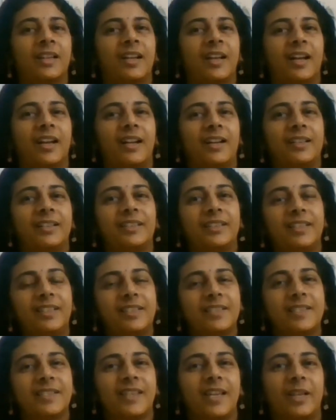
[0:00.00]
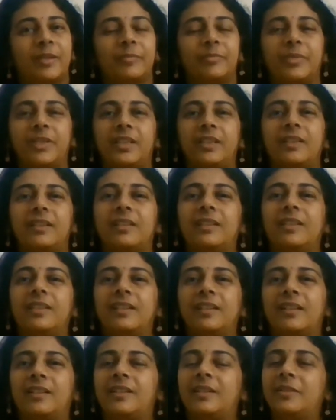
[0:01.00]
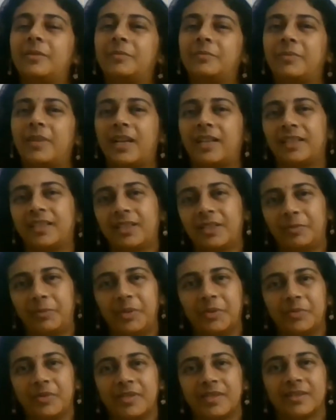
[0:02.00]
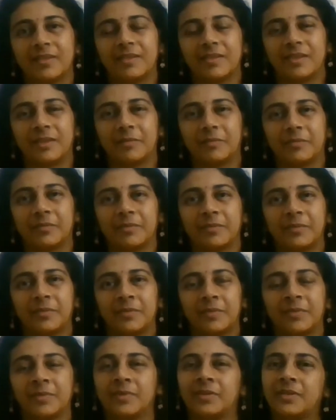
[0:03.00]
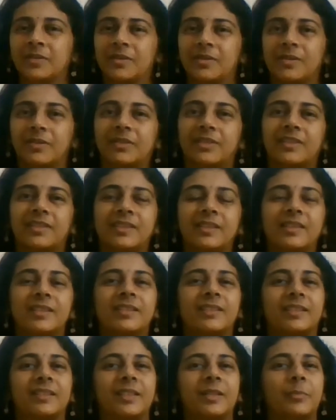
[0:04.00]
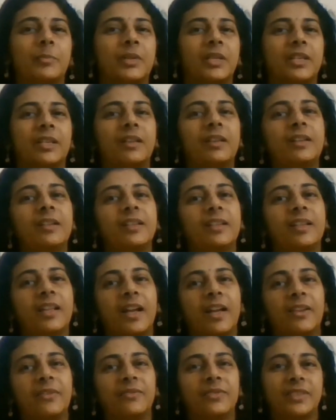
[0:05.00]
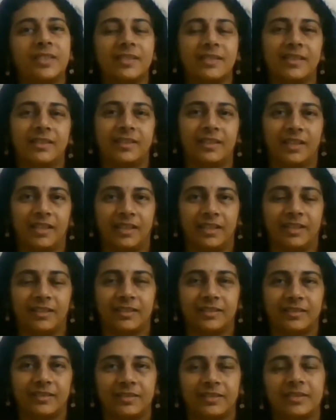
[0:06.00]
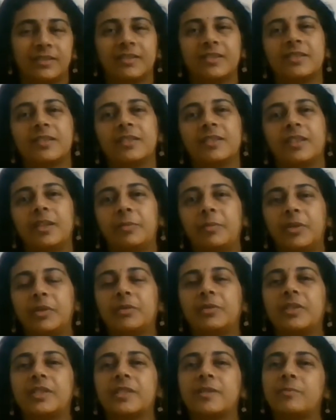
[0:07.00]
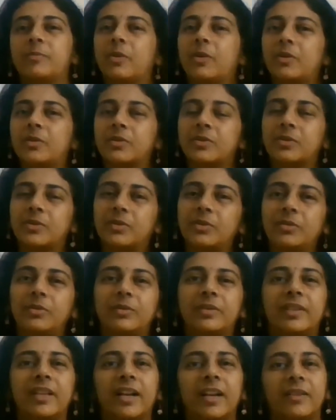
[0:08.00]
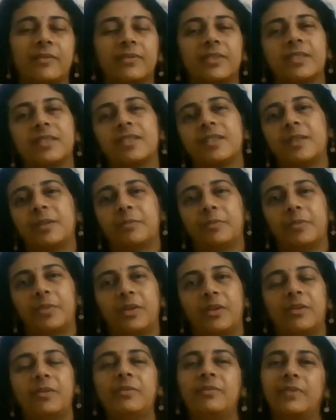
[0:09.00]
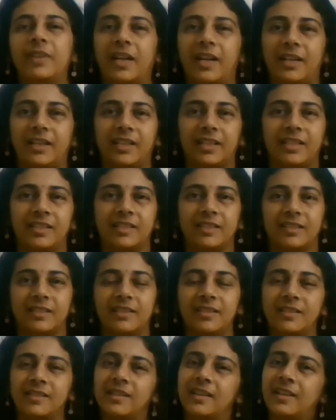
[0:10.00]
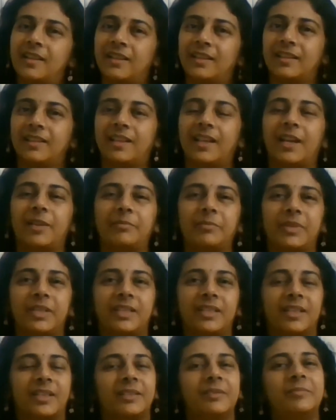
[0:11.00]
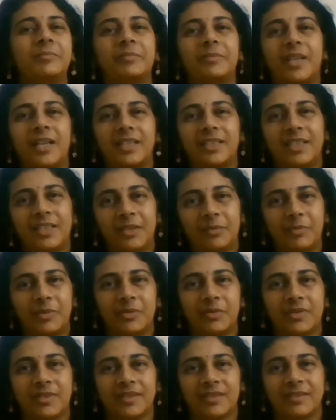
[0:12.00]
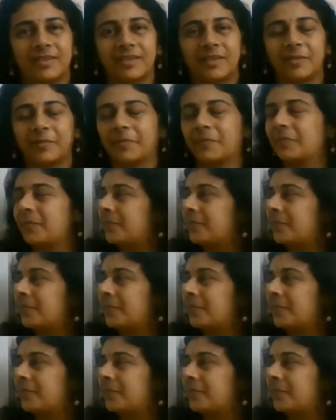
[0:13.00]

and these can be cleared by the immune system. So this is nothing but a diversity. Immune response to diverse number of antigens can be done by the immune system.